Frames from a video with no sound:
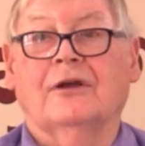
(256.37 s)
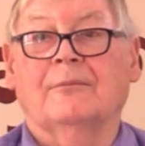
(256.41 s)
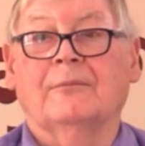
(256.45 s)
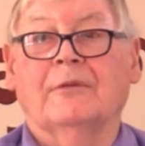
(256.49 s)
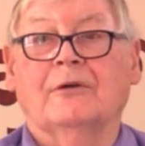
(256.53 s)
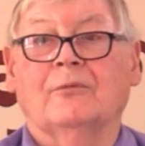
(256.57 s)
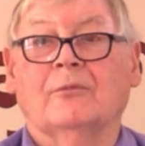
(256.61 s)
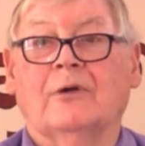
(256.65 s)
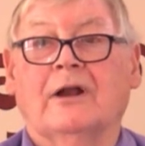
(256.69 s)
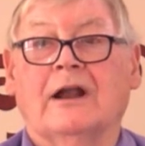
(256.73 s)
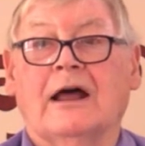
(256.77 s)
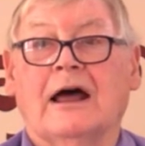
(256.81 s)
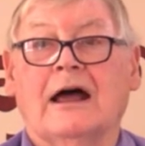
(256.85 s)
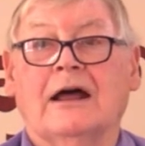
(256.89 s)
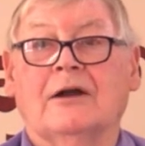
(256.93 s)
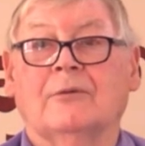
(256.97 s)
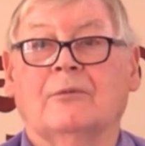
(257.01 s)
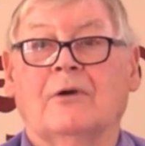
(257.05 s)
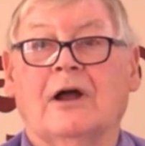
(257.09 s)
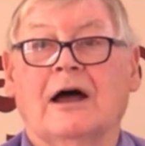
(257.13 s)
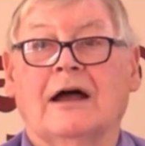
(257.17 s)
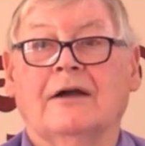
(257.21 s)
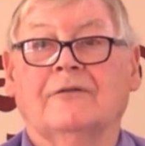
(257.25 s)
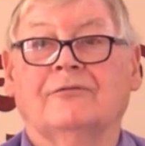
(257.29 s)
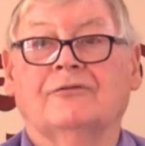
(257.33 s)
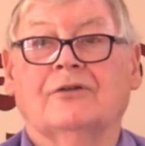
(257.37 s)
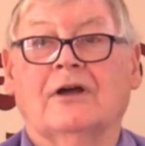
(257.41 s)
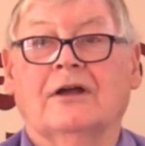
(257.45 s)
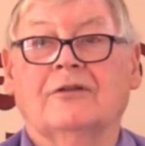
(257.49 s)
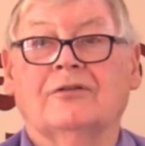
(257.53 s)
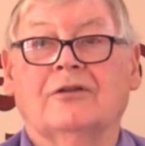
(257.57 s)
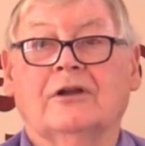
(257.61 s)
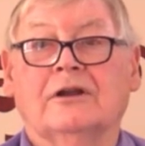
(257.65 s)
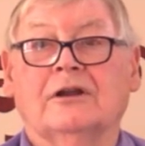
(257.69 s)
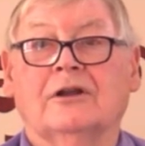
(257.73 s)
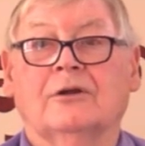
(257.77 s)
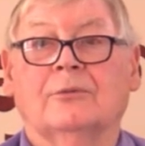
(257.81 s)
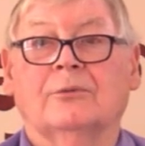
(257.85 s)
I mean, when I arrived, I
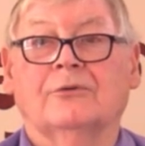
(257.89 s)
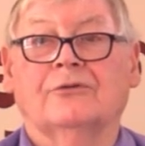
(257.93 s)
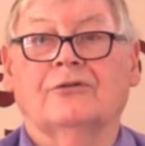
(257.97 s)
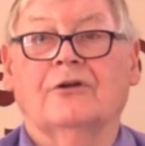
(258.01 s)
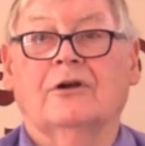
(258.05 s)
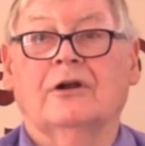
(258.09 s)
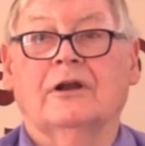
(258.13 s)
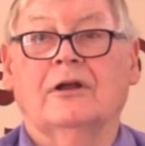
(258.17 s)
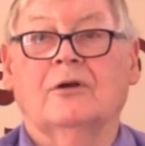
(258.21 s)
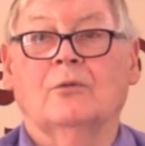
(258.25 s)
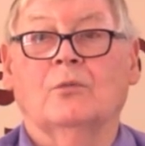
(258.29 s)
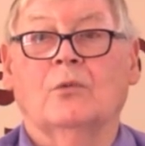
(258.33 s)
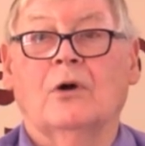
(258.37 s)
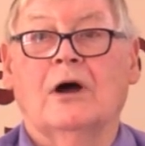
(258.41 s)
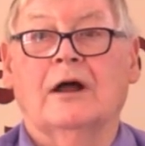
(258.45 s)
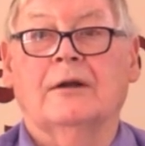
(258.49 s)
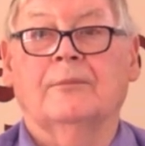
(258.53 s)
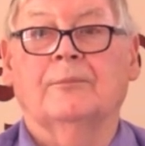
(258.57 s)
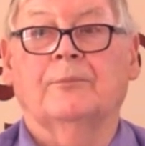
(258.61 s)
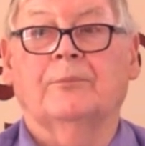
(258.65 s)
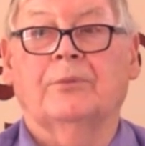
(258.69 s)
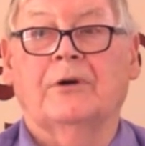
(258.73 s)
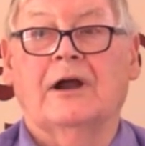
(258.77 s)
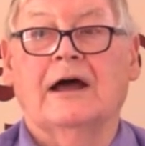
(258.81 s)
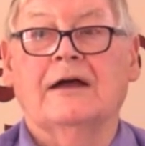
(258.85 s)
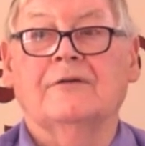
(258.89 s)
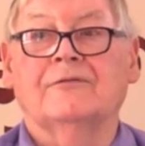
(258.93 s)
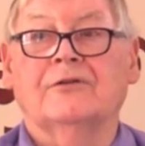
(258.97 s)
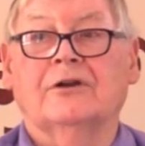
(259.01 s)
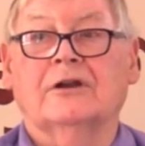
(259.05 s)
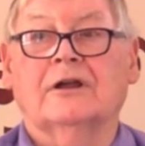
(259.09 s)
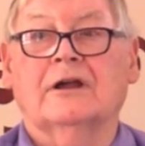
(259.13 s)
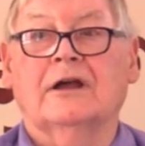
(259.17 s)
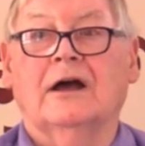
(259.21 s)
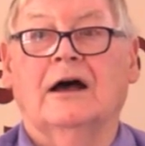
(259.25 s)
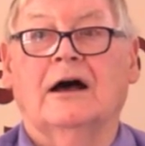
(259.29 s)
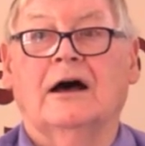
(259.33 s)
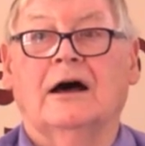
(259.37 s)
think there was only one
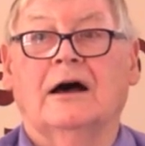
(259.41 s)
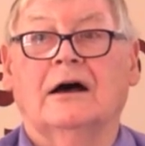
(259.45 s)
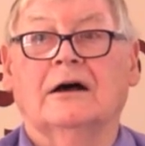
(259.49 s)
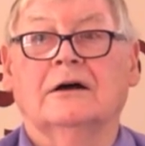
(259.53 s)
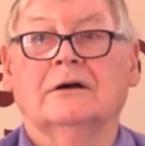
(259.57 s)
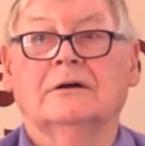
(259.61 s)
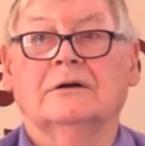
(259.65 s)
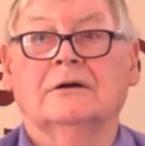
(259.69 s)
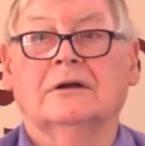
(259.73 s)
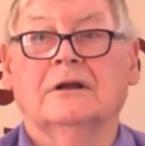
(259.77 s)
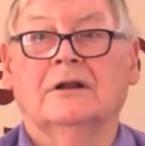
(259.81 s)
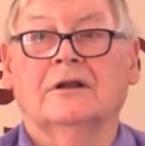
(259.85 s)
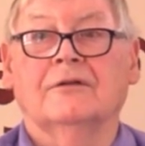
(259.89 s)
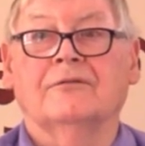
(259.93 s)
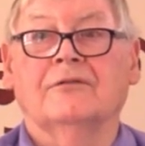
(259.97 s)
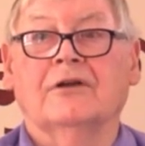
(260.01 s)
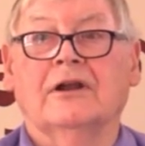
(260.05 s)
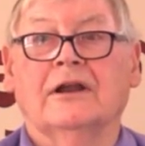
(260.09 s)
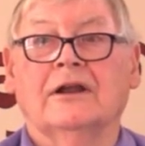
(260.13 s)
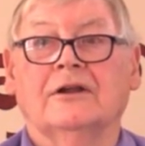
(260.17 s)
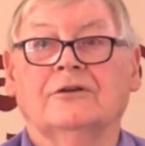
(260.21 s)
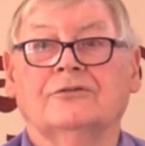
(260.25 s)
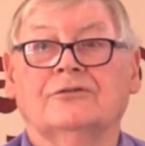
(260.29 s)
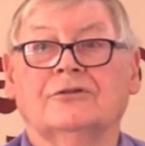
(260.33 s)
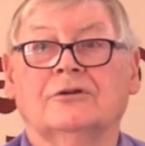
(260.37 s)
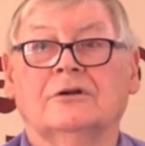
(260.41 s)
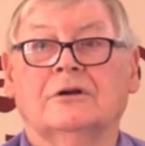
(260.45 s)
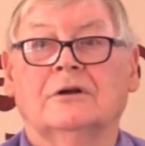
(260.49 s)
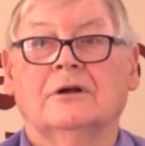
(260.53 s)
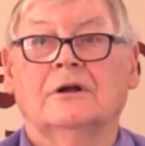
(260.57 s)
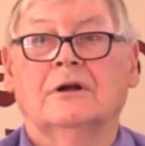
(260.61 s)
private car in the village.